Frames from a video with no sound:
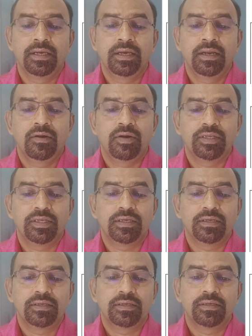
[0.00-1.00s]
Look at the
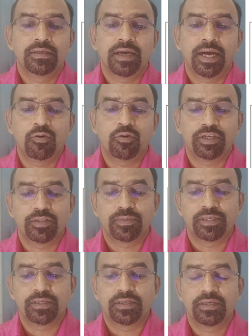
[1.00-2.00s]

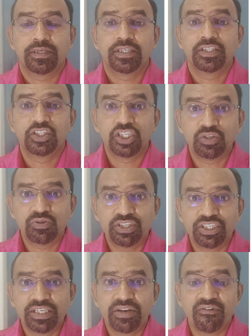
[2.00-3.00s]
advertisement.
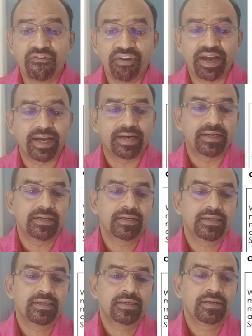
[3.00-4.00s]
Situation vacant.
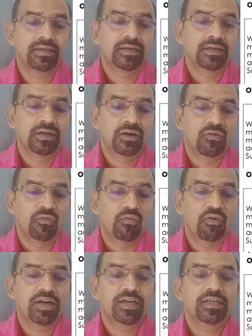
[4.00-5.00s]

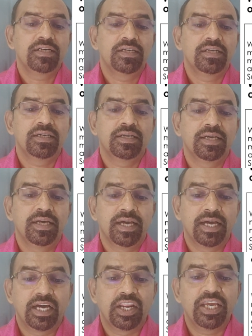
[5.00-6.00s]
Wanted,
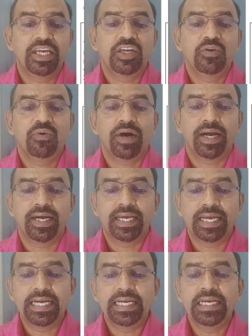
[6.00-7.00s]
creative and
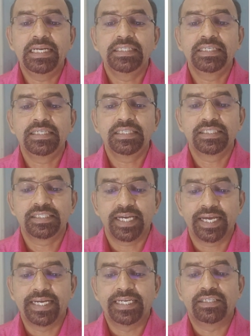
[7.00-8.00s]
intelligent
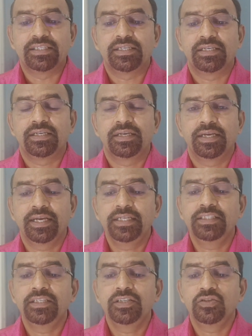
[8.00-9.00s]
scientist,
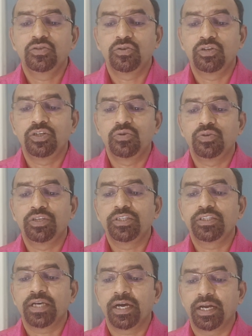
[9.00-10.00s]
aged 22
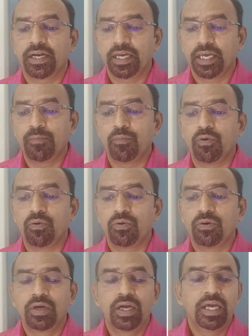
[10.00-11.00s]
years and above,
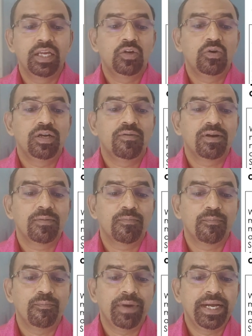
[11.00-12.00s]
to
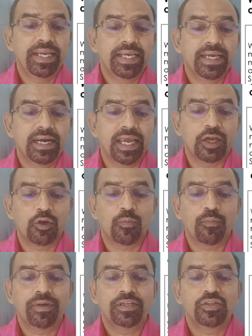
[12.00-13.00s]
develop medical
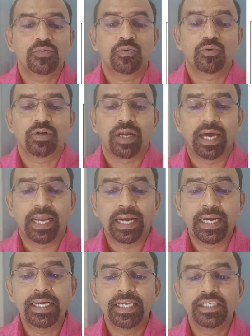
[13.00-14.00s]
equipments for
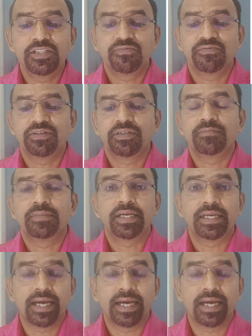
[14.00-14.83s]
Reddy's firm in